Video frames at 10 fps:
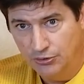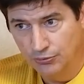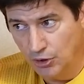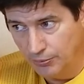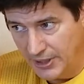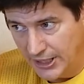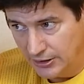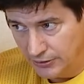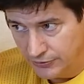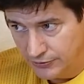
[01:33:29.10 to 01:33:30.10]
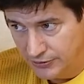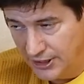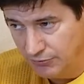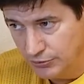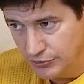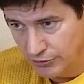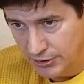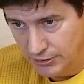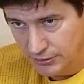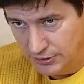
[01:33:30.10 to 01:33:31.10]
Role Models. David was
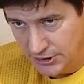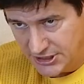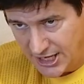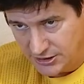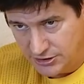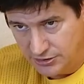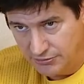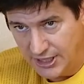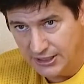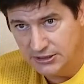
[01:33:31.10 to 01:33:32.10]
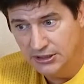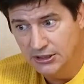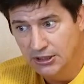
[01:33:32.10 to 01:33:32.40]
already attached to direct.